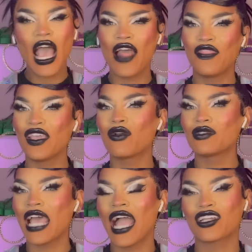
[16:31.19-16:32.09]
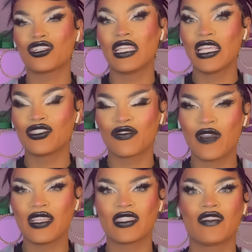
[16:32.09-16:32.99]
I think it was actually
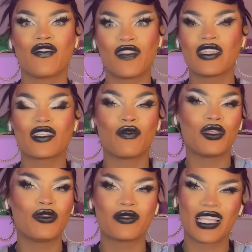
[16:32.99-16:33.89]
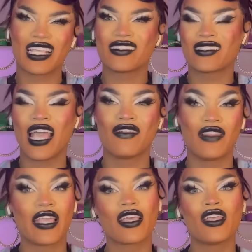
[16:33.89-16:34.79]
interfacing the things that we use like inside of
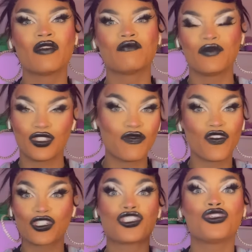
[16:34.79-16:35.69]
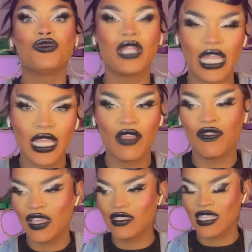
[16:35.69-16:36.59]
like for suiting and
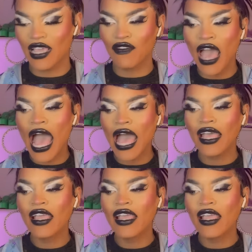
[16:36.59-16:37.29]
things like that.